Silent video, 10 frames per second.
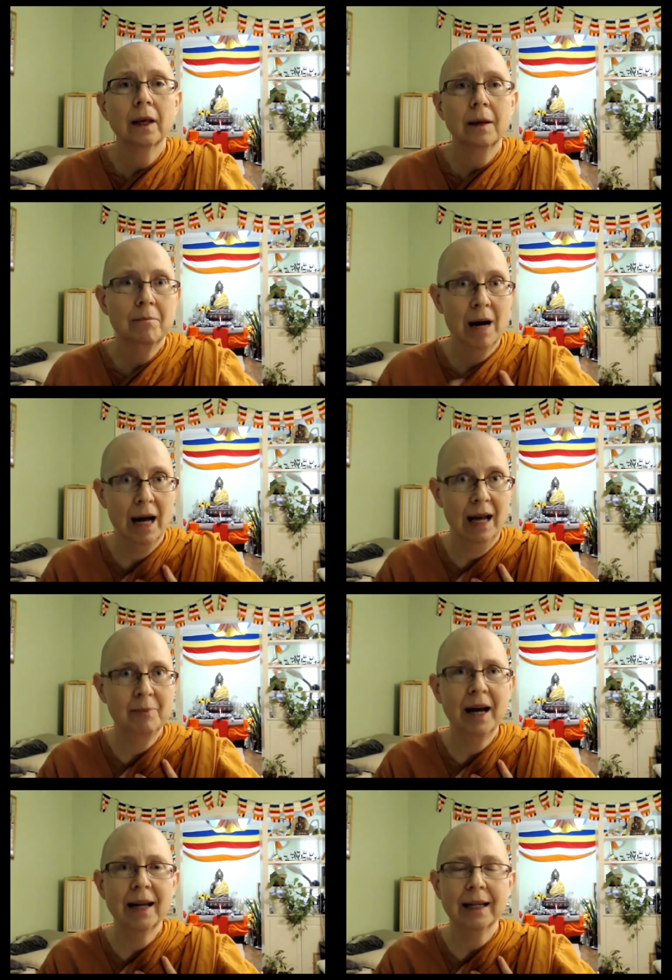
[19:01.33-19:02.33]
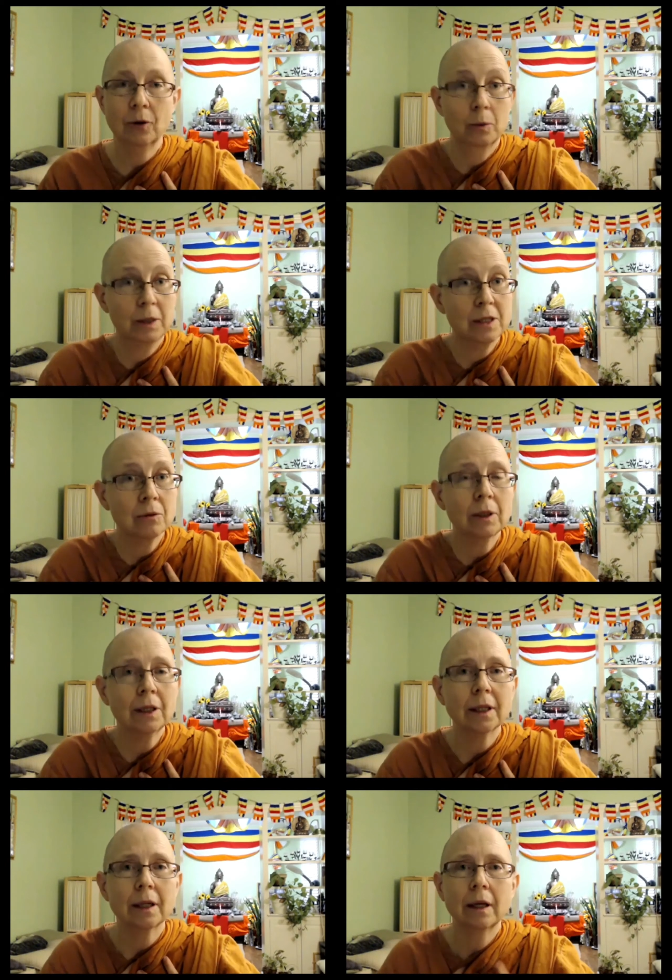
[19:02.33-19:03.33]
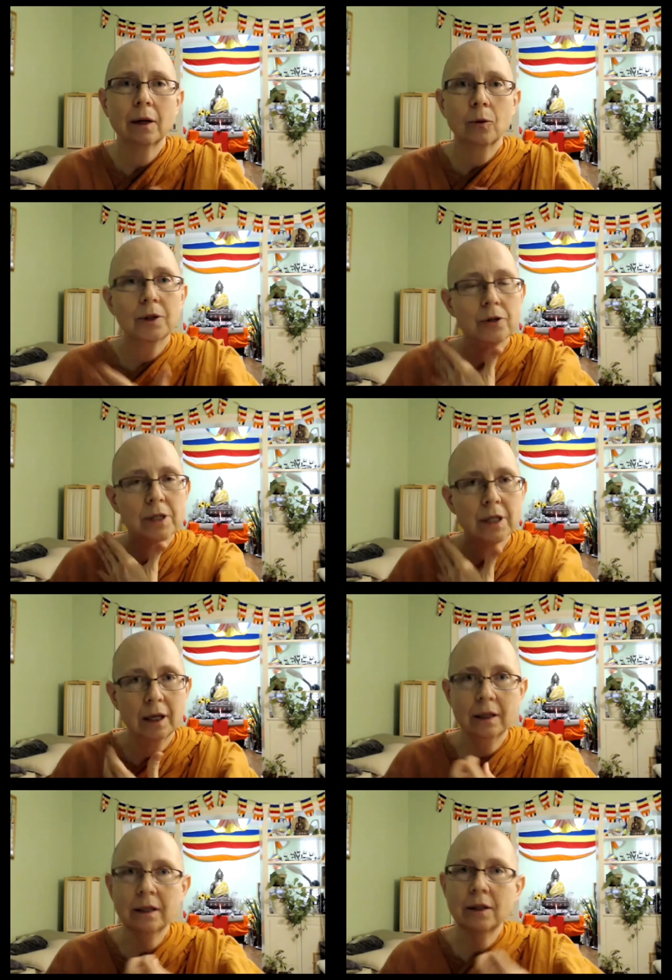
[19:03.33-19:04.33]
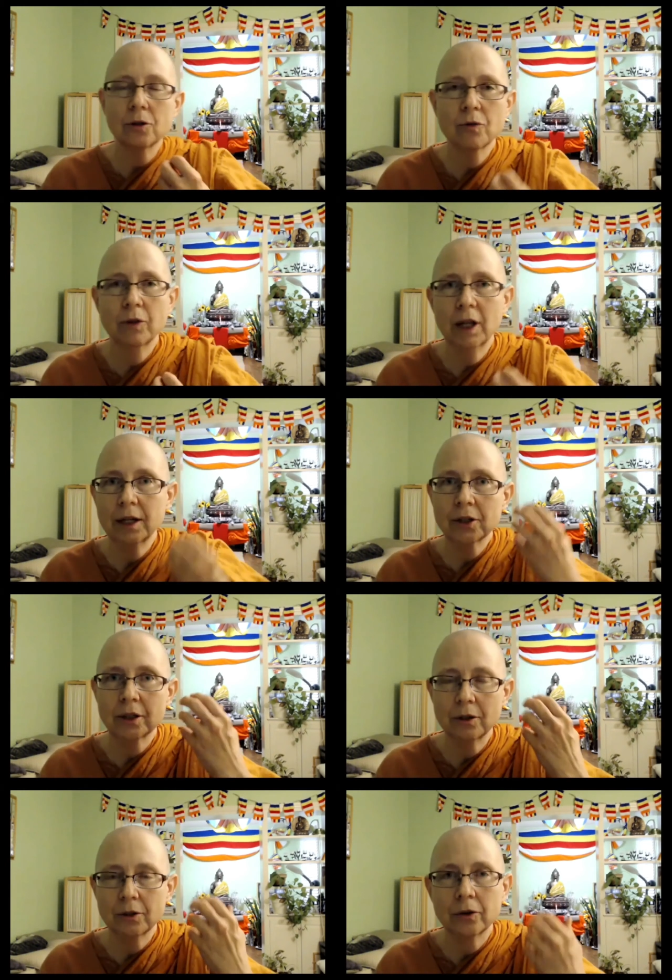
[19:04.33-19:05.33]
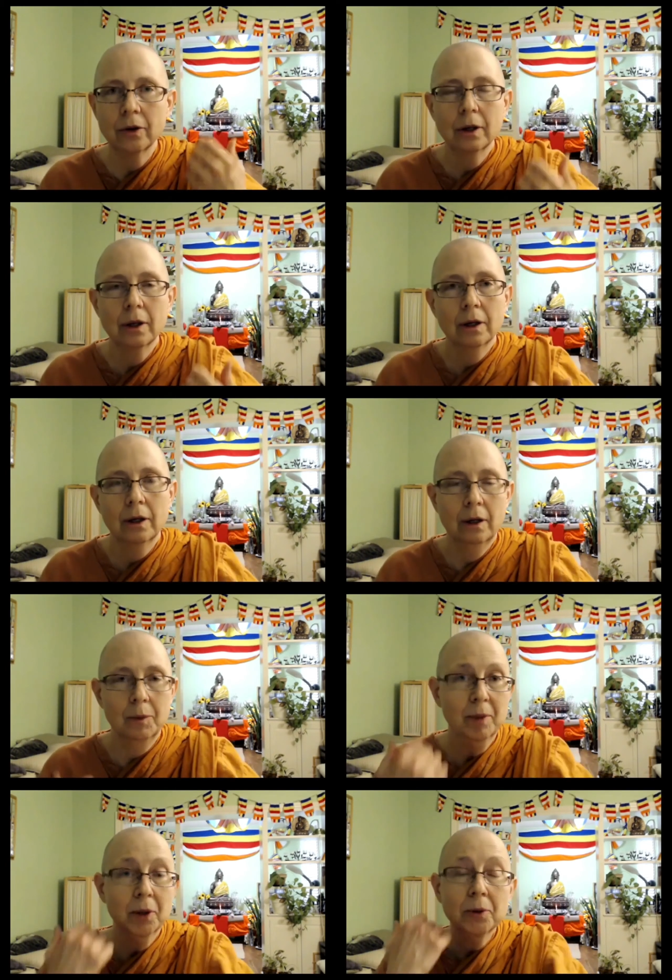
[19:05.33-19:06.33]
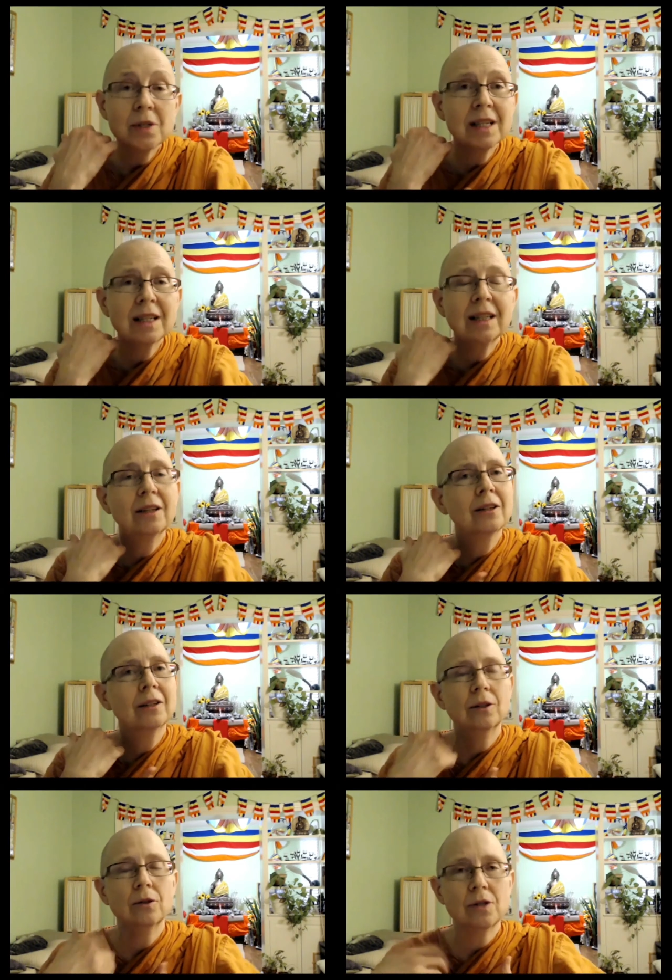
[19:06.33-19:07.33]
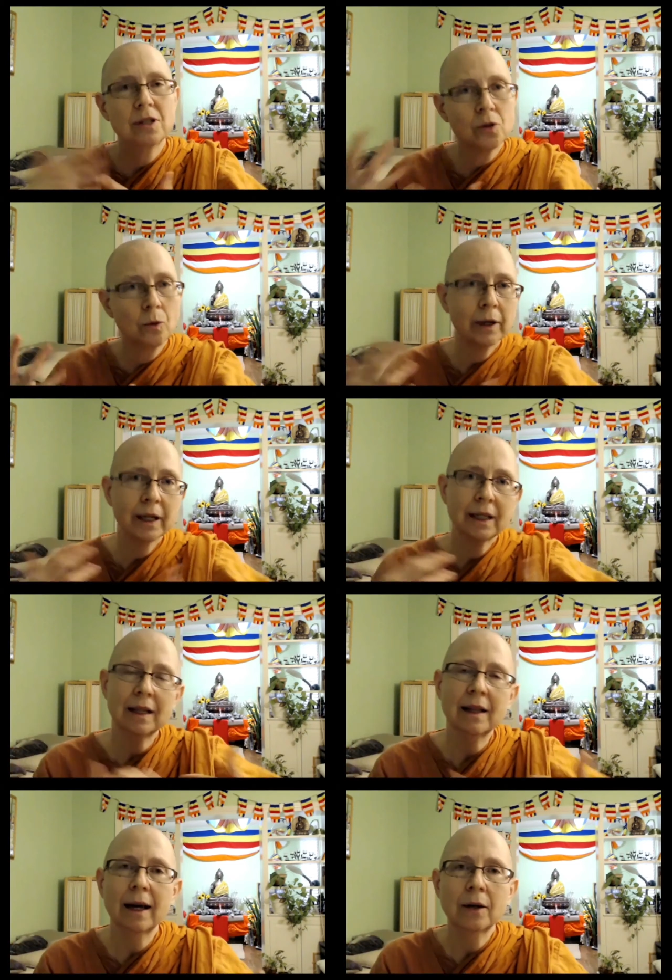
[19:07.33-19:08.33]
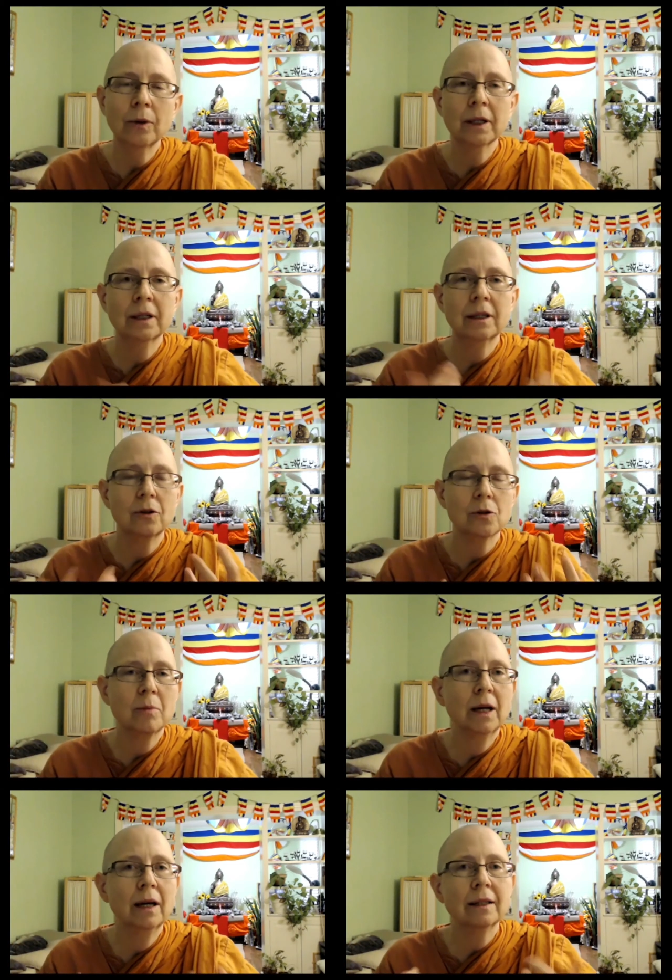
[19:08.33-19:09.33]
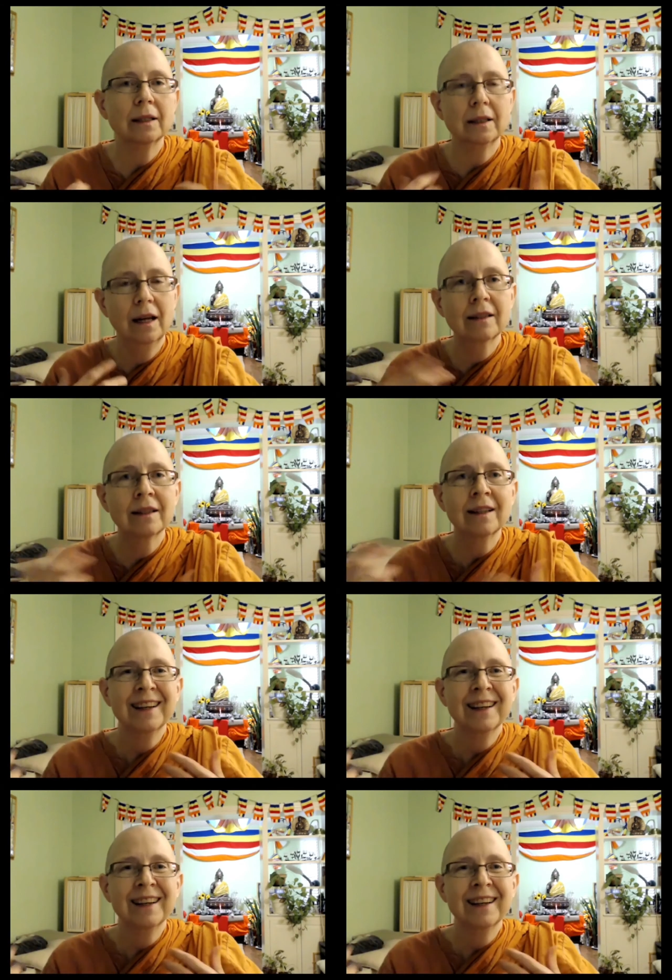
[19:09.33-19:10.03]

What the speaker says: My body, oh, is it really? Well, there's skin and there's flesh and there's bones in here, and there's this organ and that organ, and there's blood and yuck.